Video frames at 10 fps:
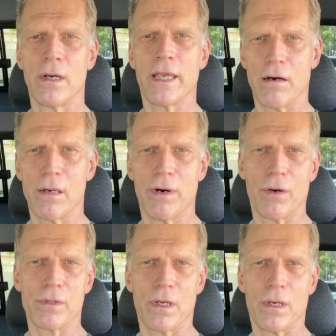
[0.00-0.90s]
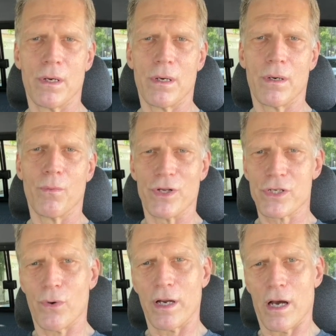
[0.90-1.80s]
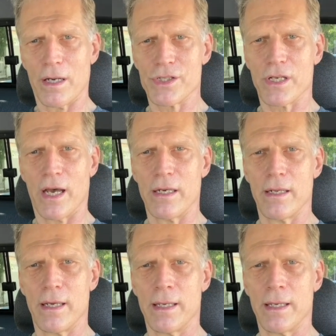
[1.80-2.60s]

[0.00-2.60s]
care about what's going on inside.